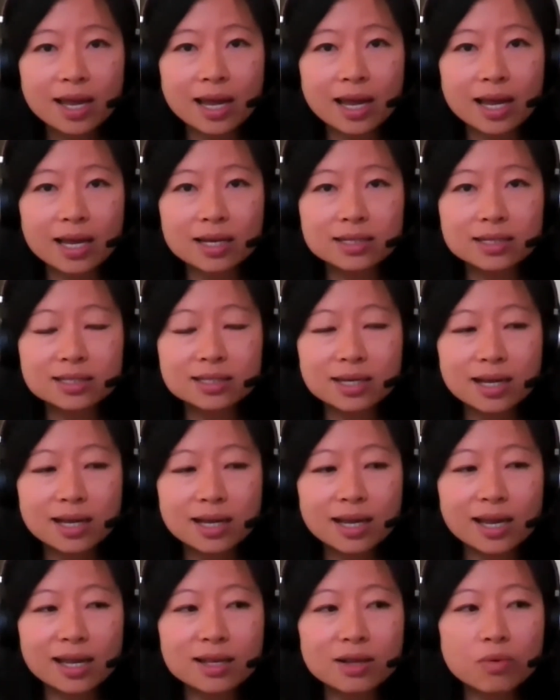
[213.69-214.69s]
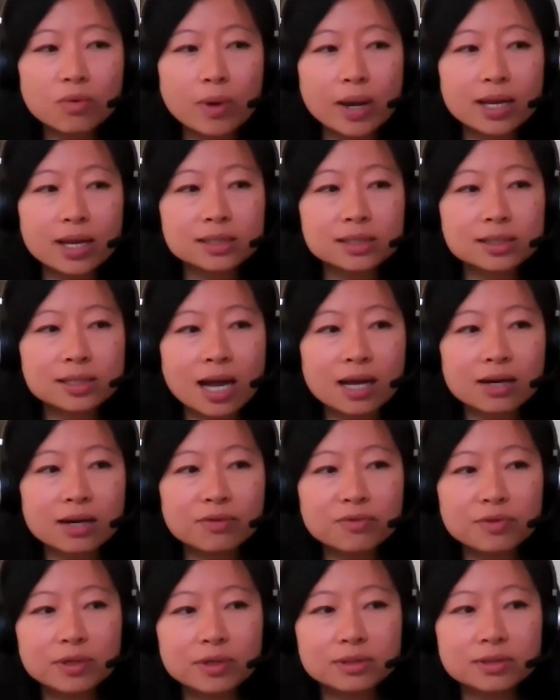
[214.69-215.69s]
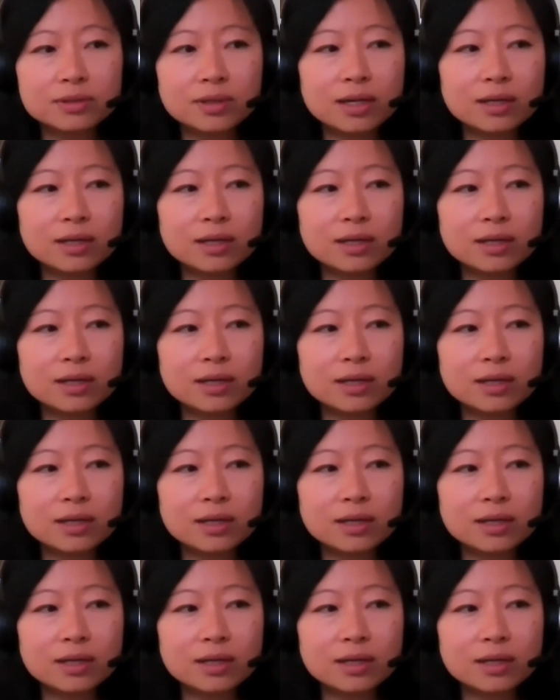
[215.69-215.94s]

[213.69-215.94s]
And in a way, it's kind of a